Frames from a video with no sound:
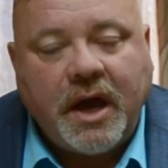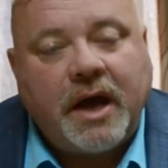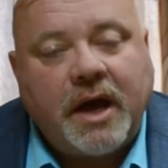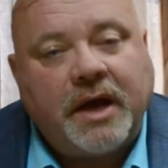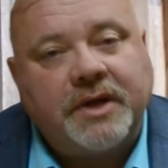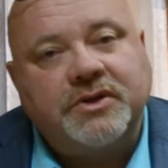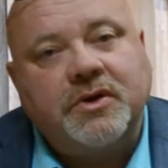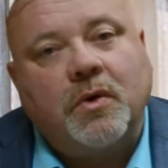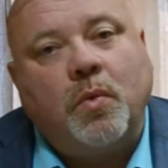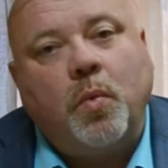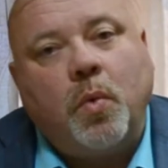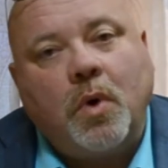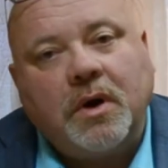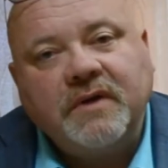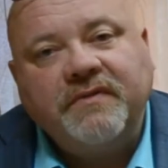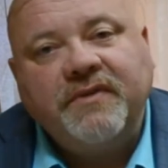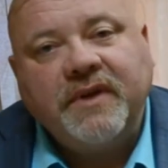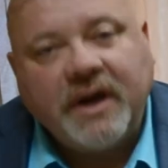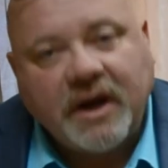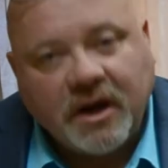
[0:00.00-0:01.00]
And so one
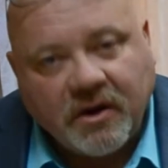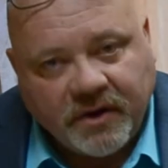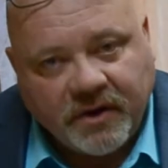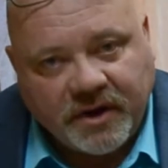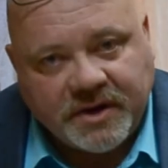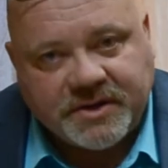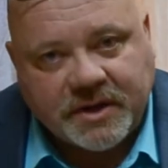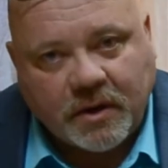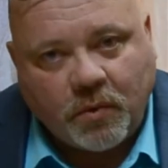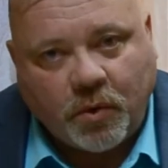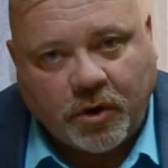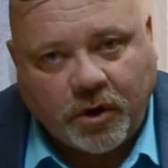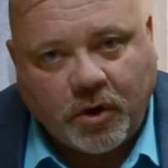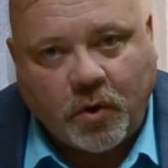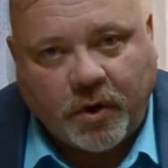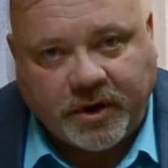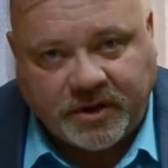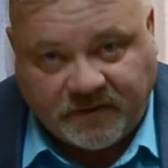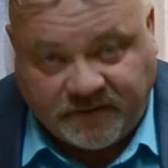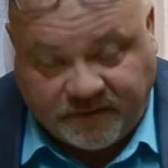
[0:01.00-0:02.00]
of the areas that we're
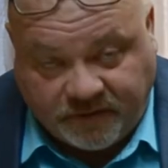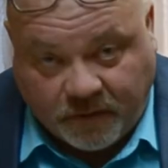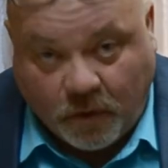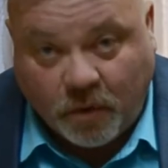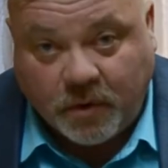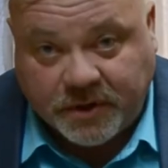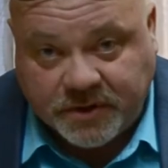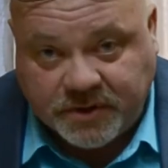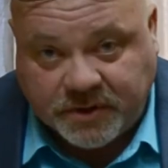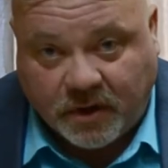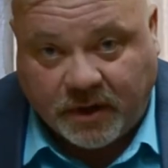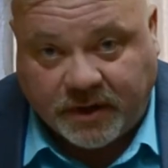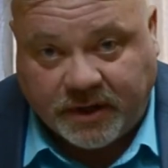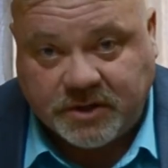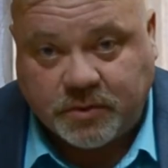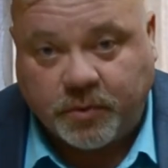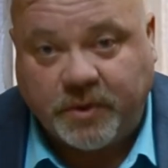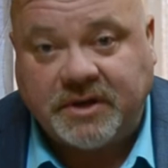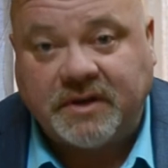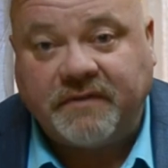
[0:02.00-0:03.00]
going to focus on
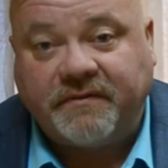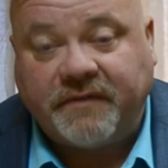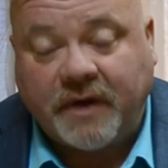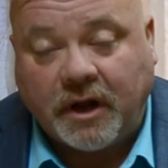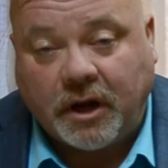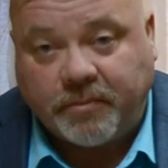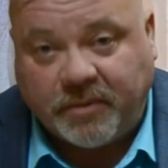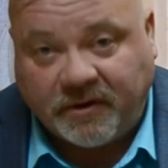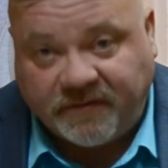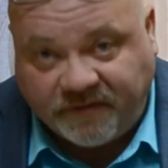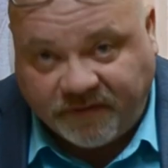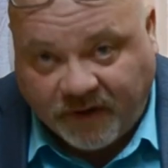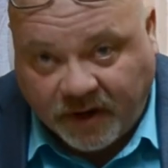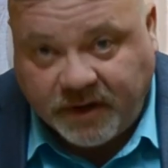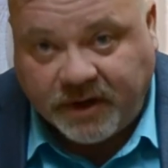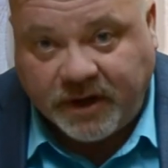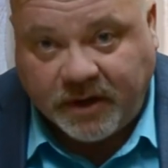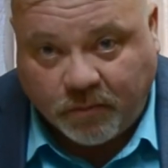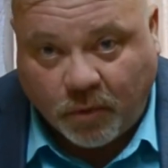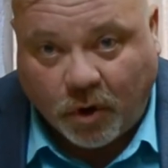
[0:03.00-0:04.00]
as we develop a
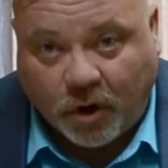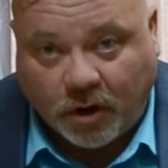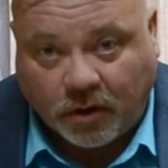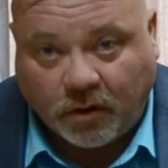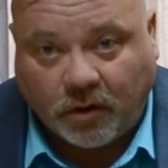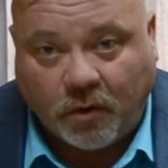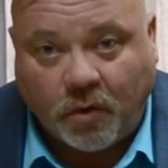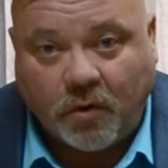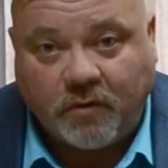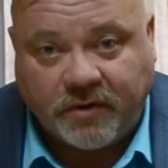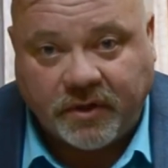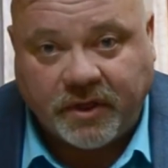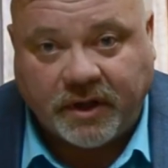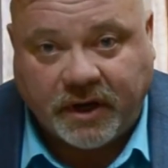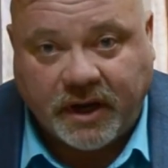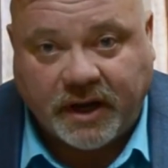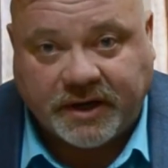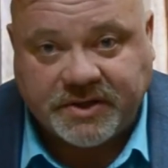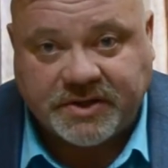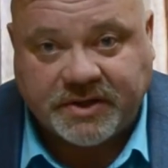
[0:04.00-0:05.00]
funding model over the
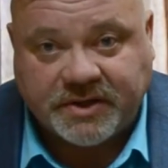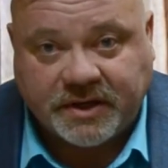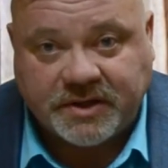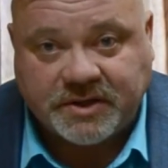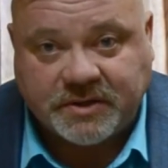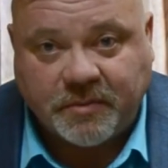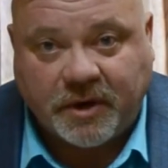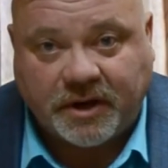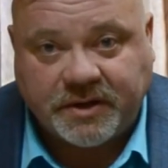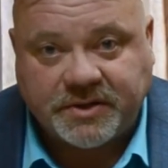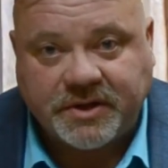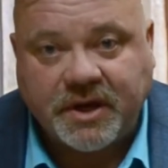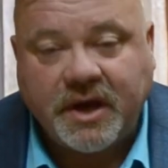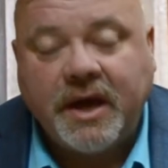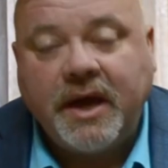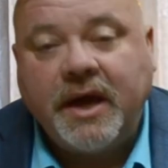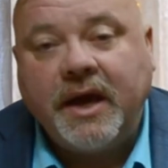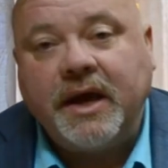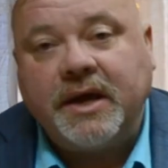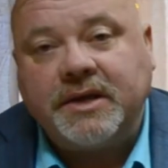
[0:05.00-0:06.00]
next 6 months
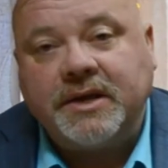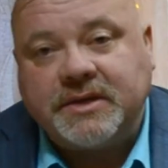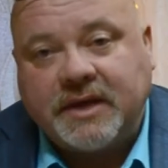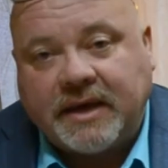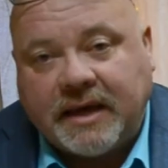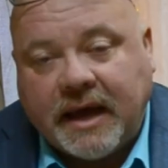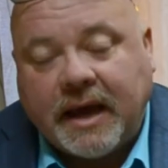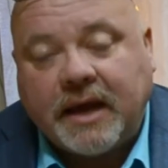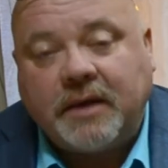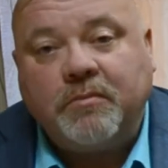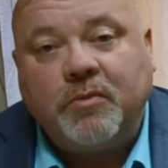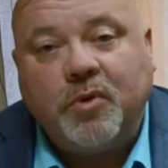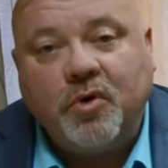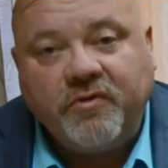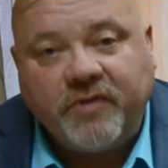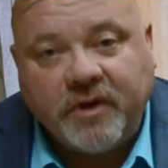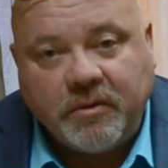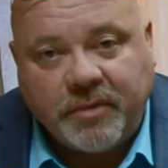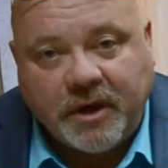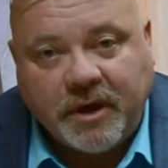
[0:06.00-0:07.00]
is, again,
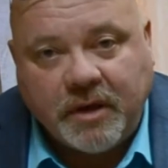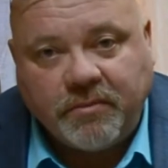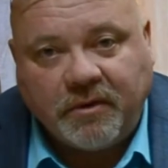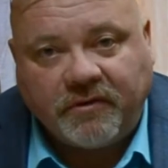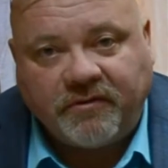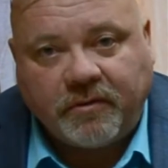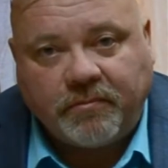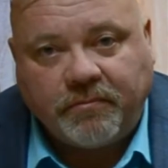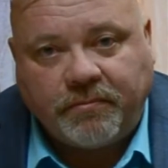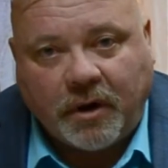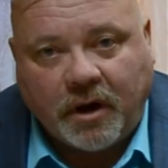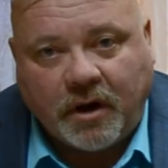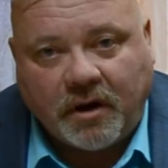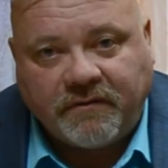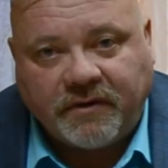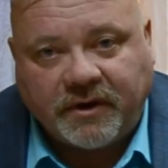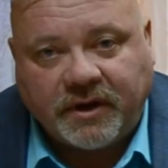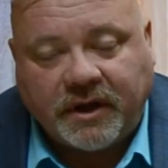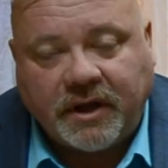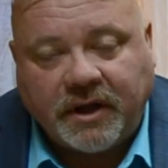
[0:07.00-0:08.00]
moving people from
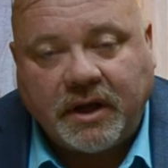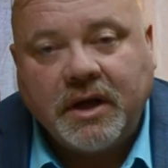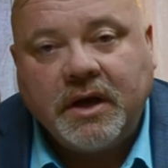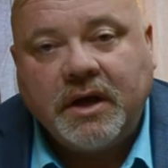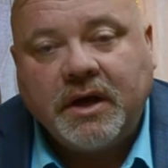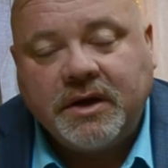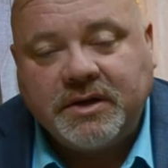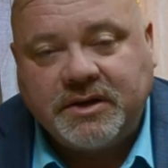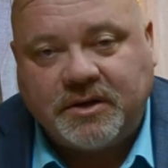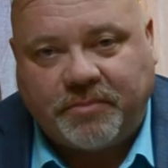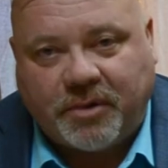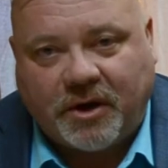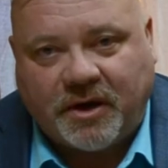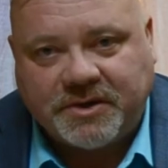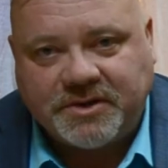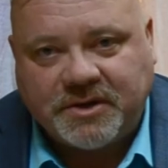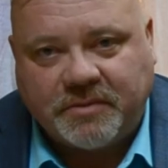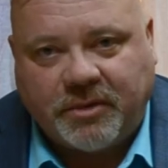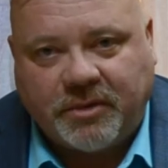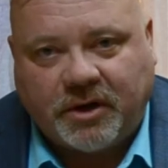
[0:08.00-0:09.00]
poverty to
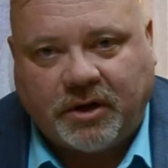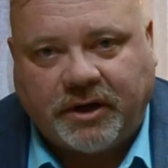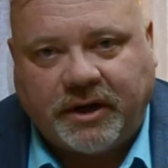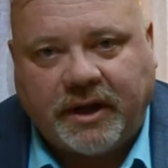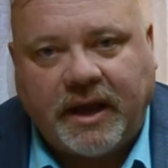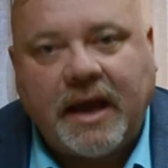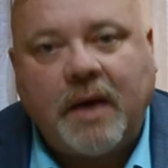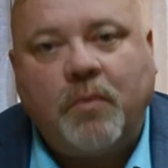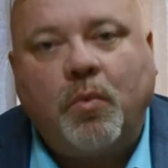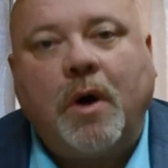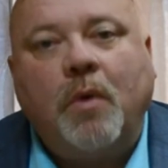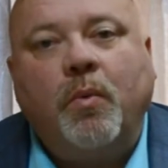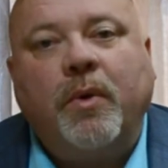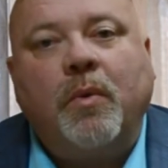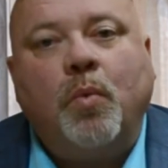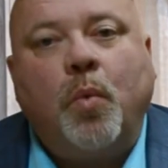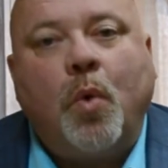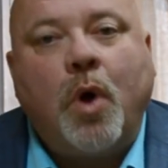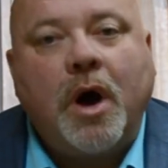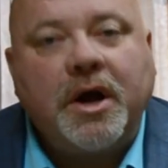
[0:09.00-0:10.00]
possibility. And what we
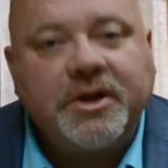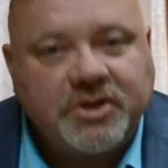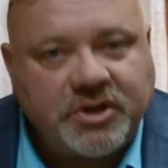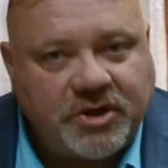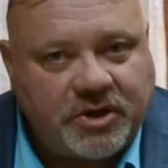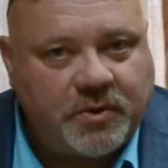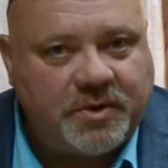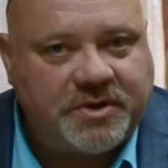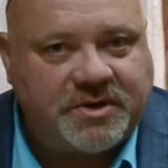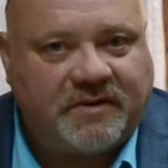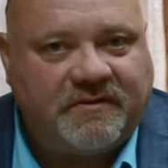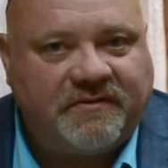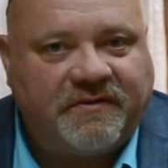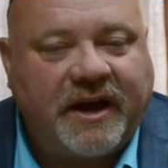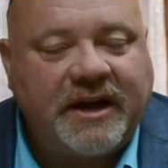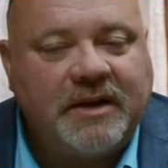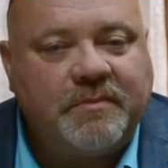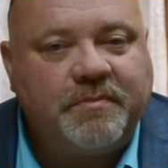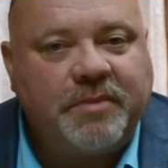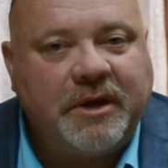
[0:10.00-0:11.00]
want to do is
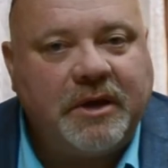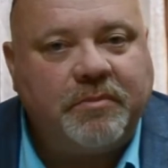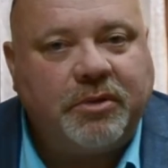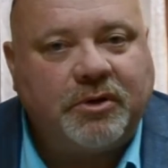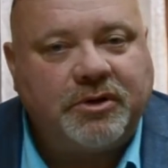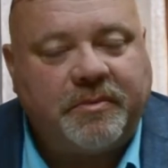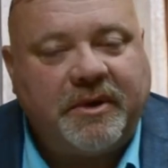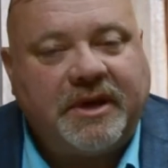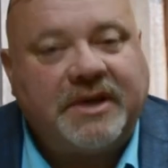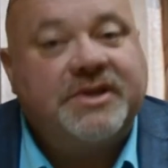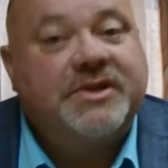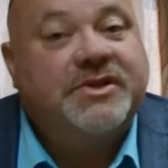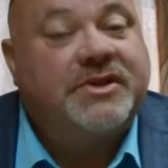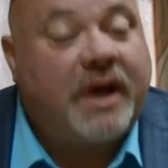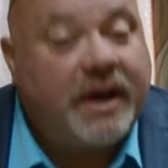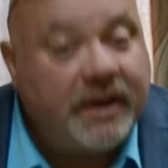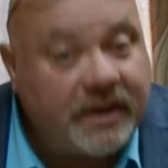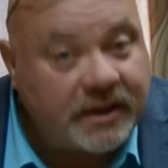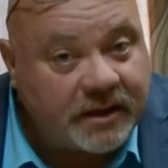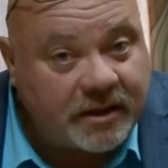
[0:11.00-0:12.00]
invite people to be
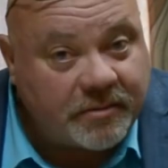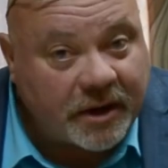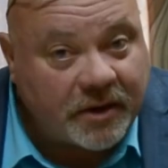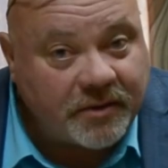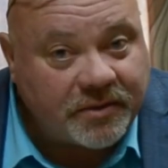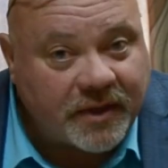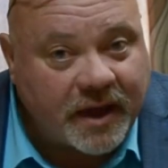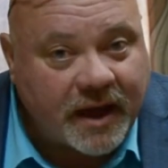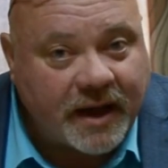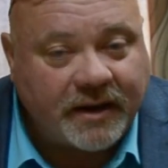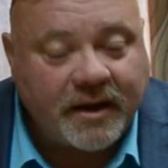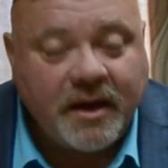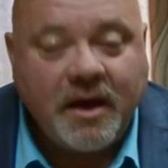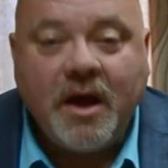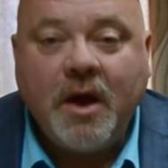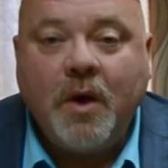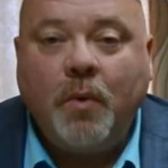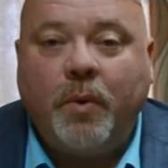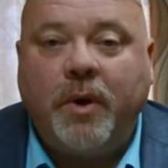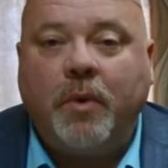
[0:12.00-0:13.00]
excited about that.
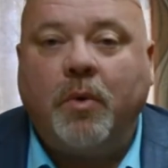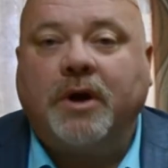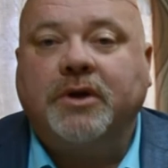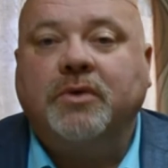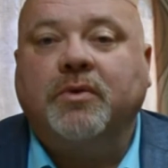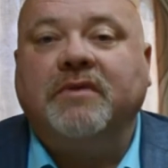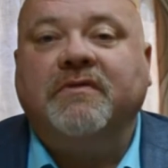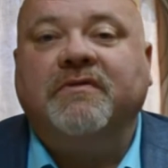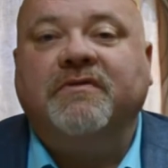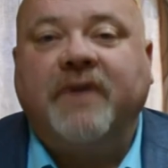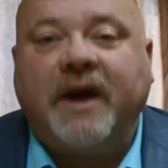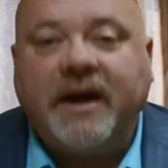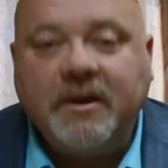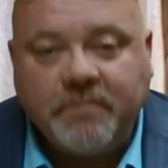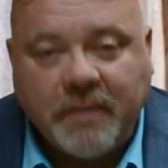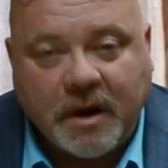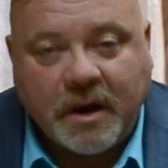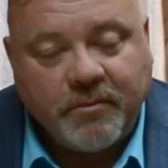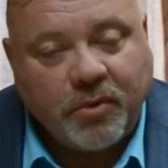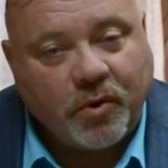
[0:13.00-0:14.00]
We want to
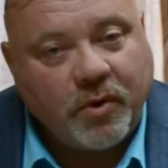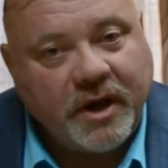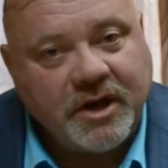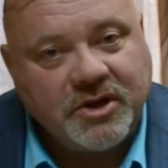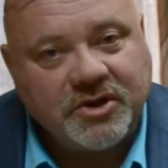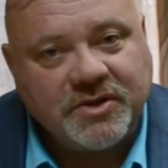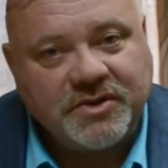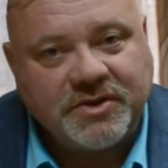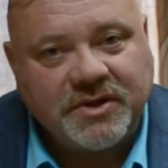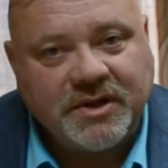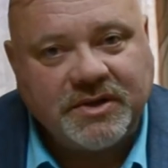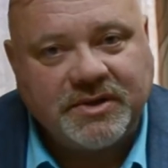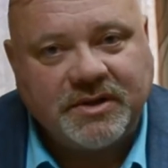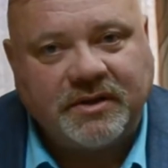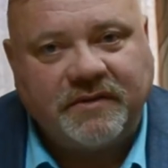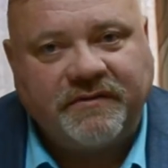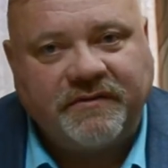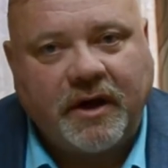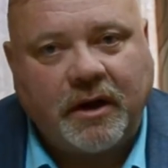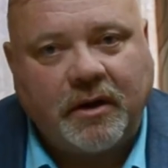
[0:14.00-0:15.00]
invite member agencies to
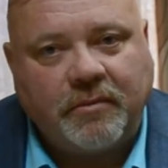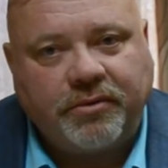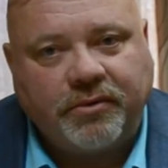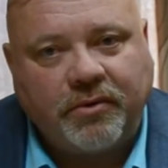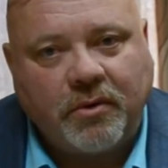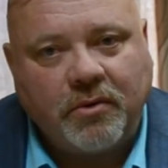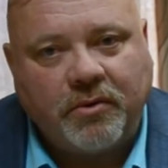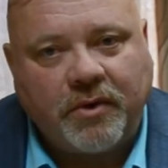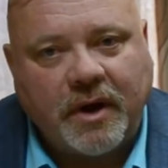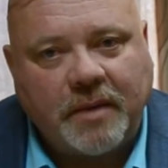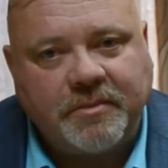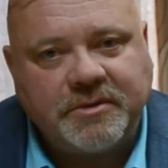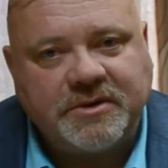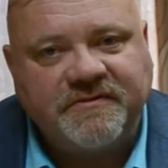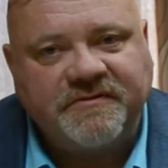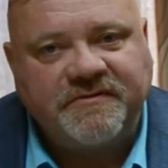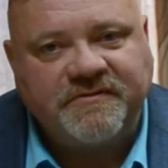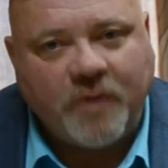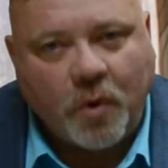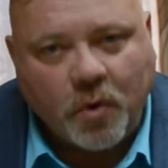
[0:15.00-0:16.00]
develop programs
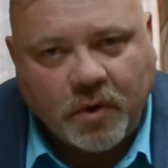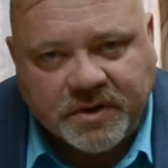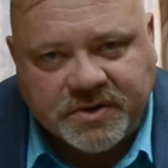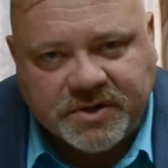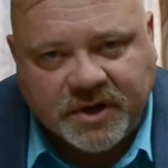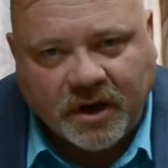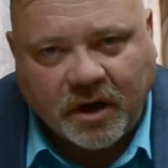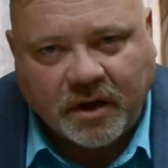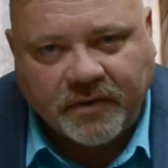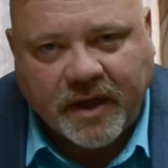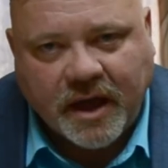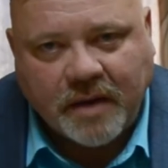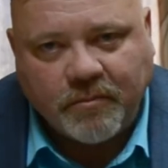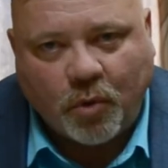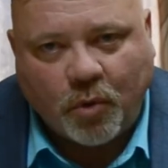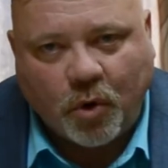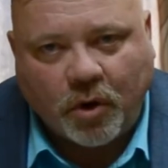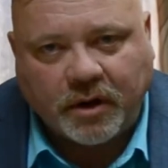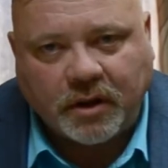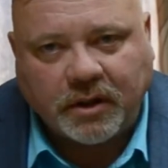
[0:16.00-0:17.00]
focusing on that
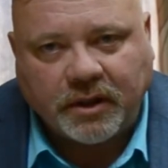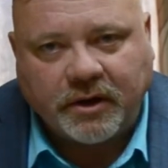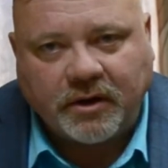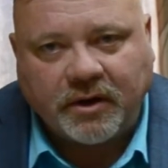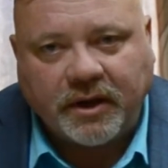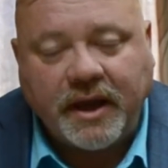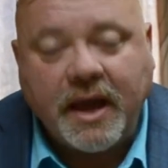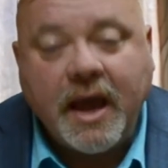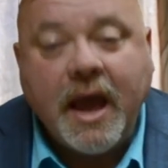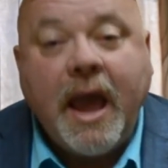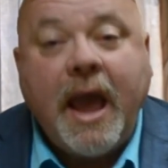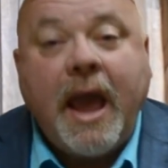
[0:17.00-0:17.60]
more clearly.